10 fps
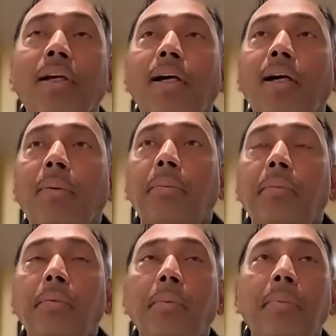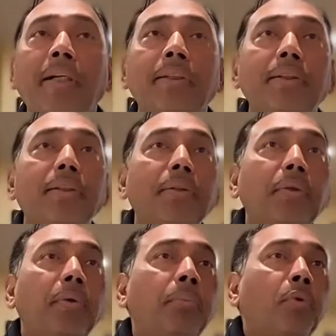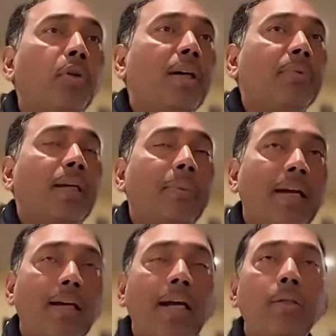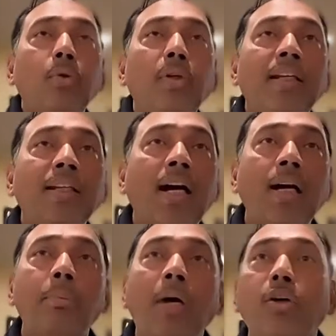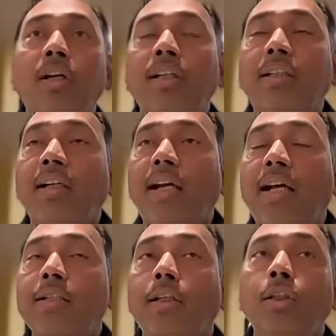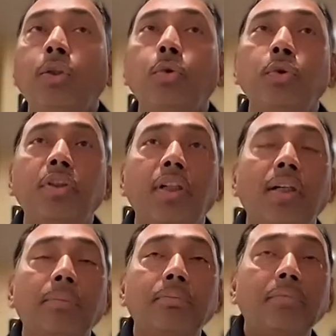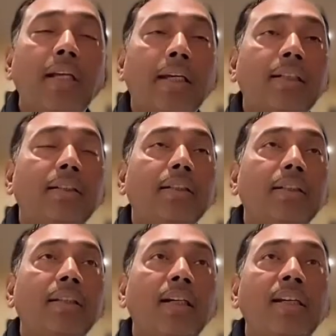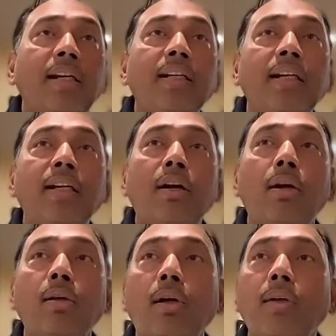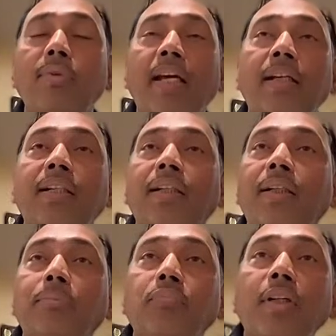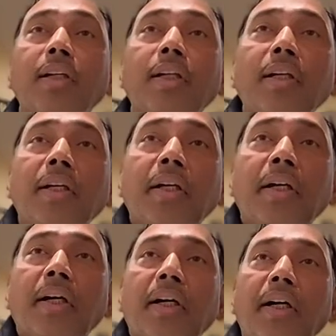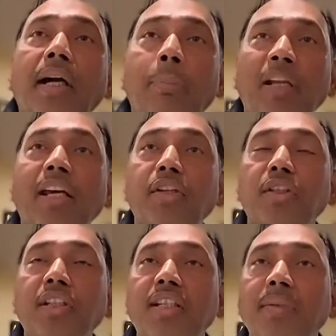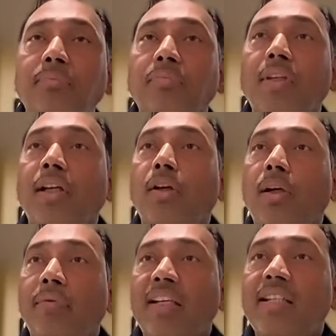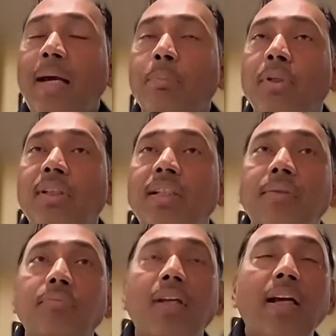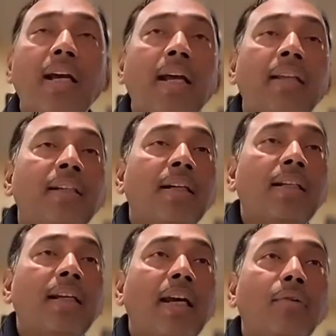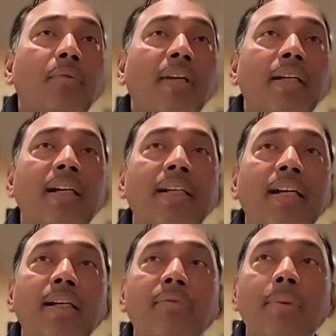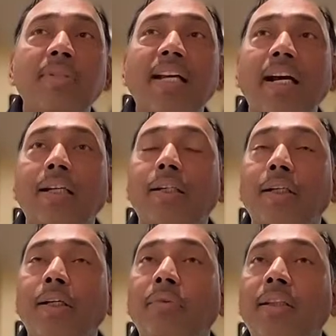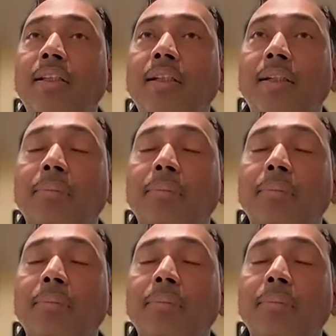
uh, but both of them i i know in R bioconductor has a huge uh, like they created lot, lot of like uh, uh, applications lot of examples and uh, they have a very detailed website uh, with the